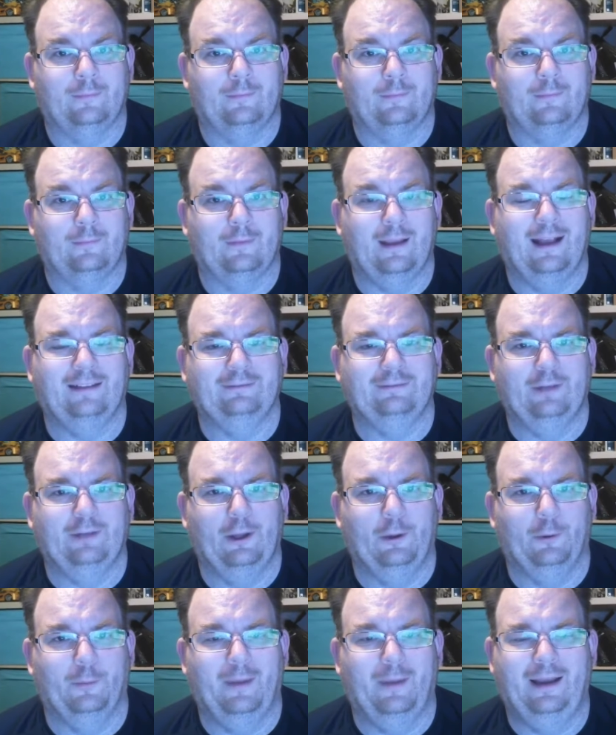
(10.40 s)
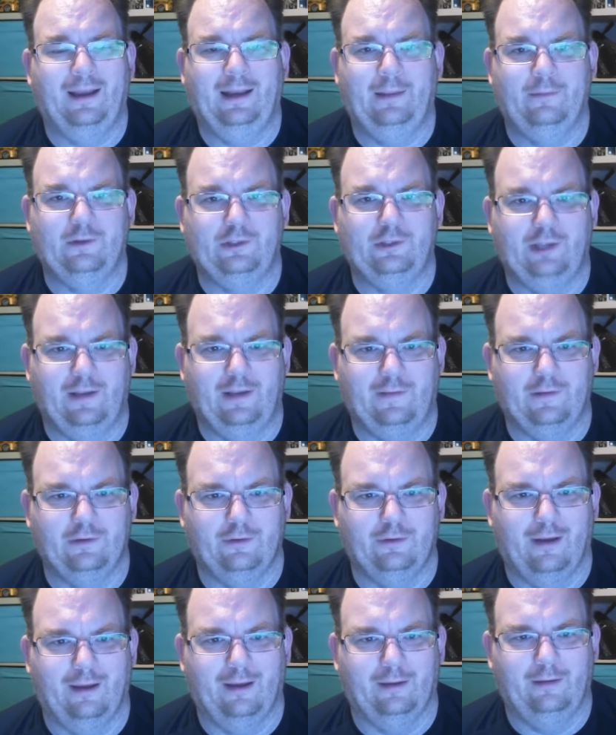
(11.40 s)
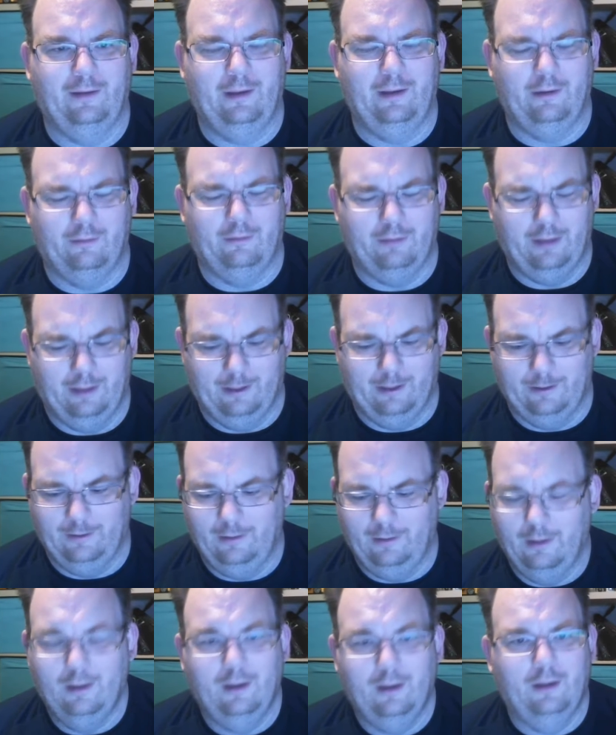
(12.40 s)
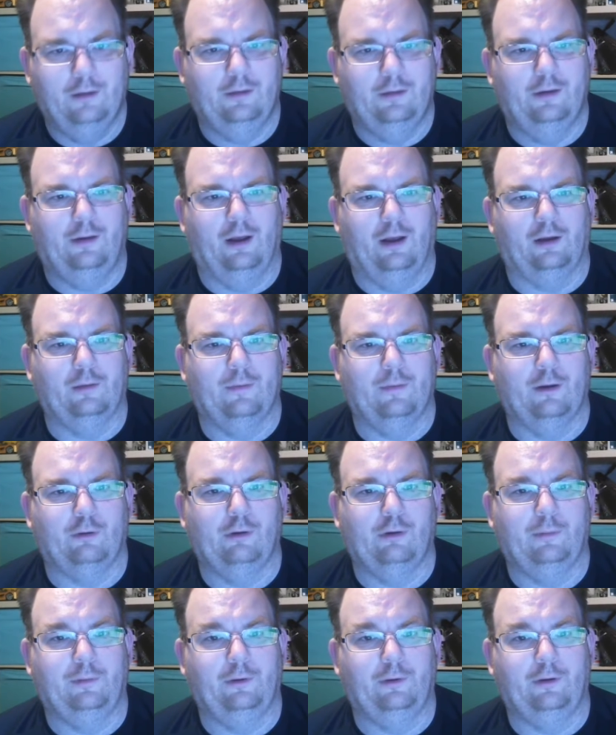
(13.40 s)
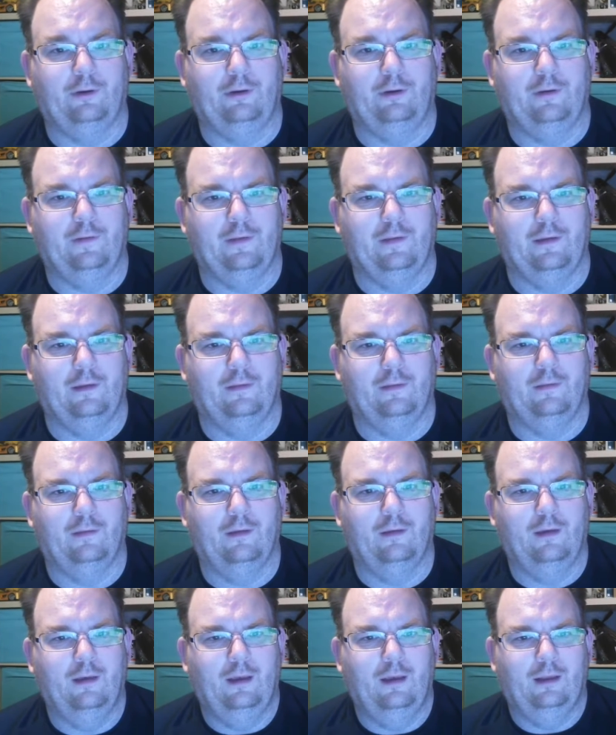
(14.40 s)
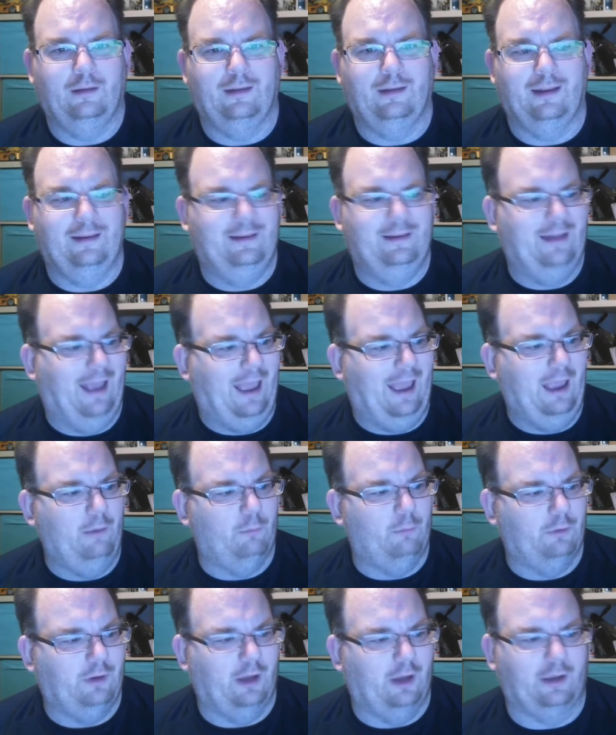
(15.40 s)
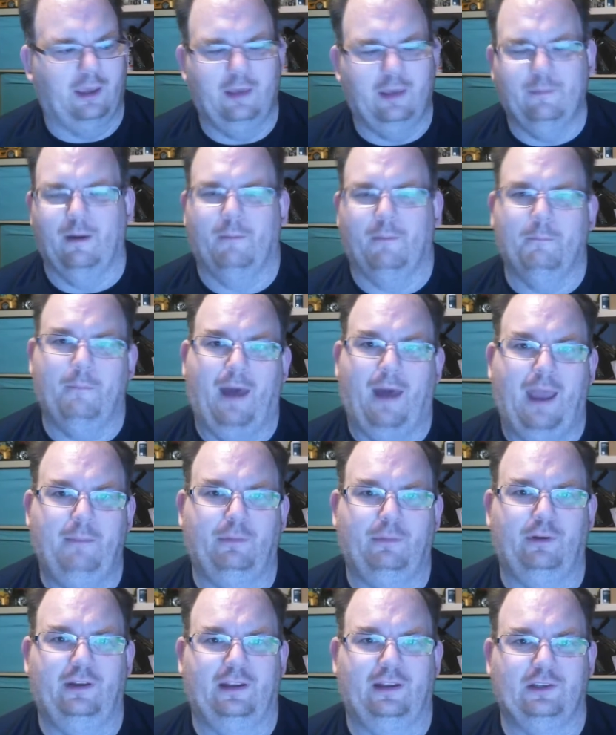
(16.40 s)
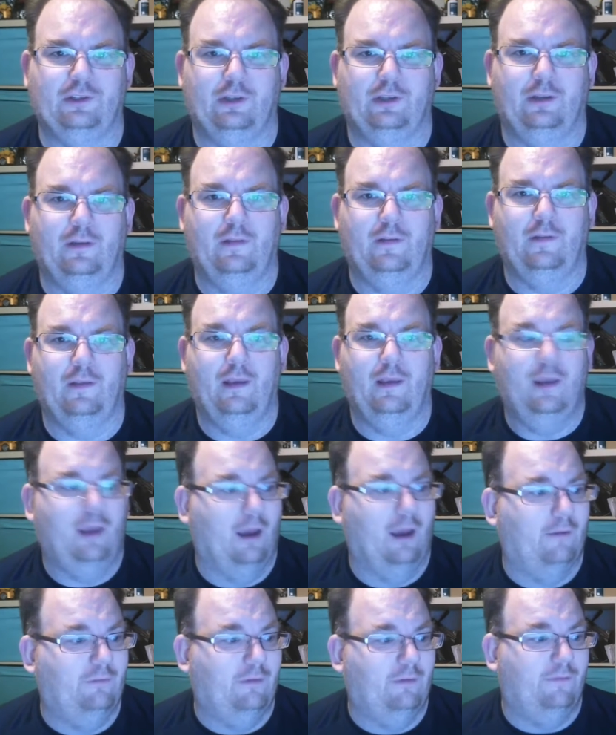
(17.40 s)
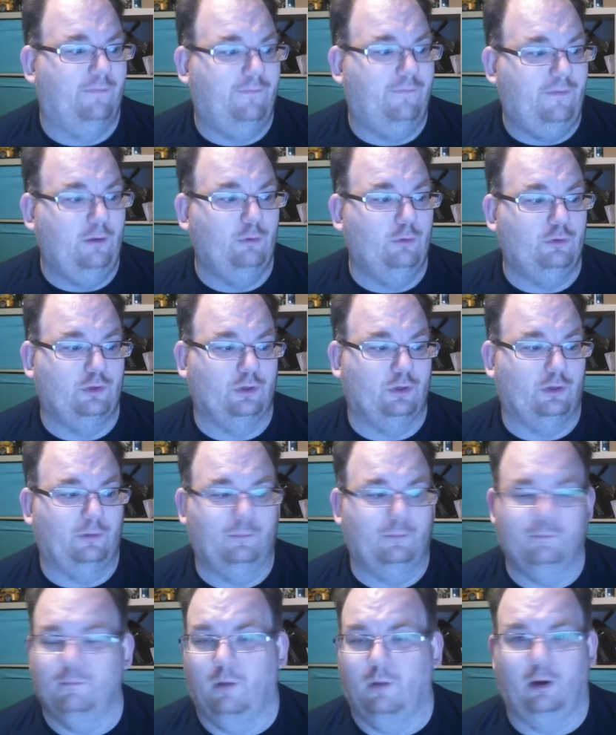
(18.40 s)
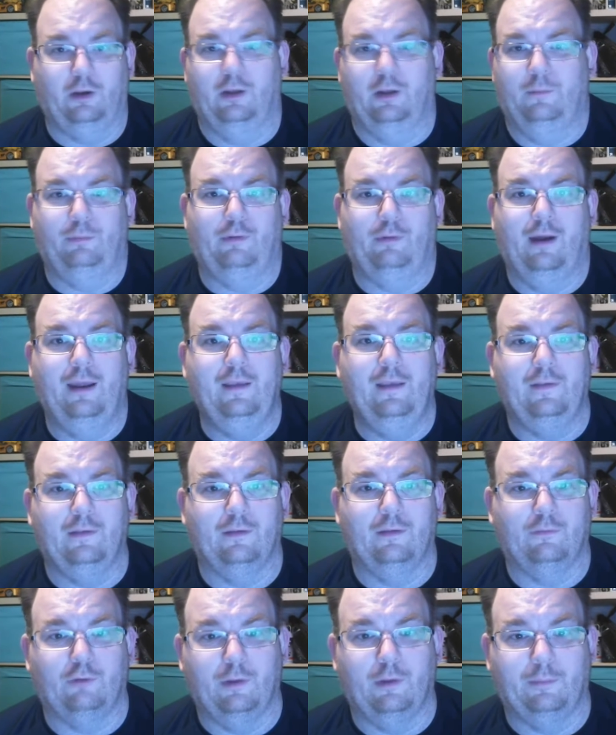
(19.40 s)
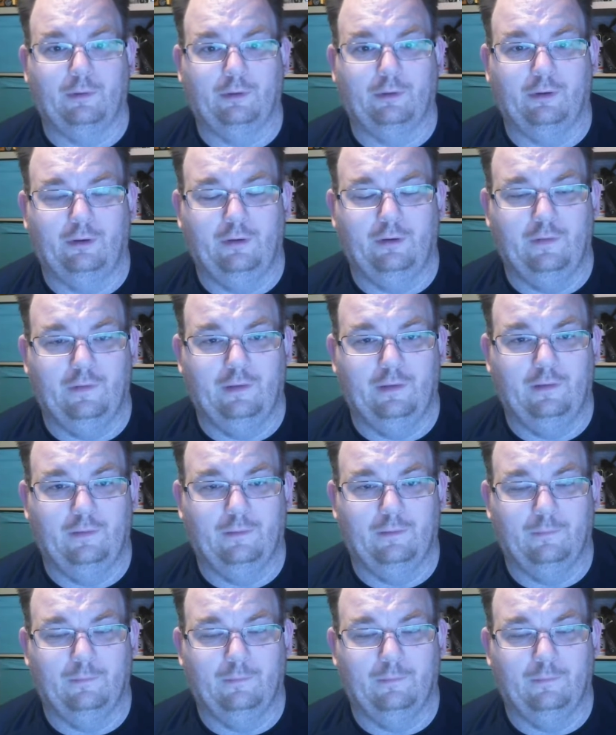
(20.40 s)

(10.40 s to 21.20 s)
Hello, my name is Jason Dragon, here again to talk about cryptocurrencies. Today we're talking about my predictions of the future market price of cryptocurrencies.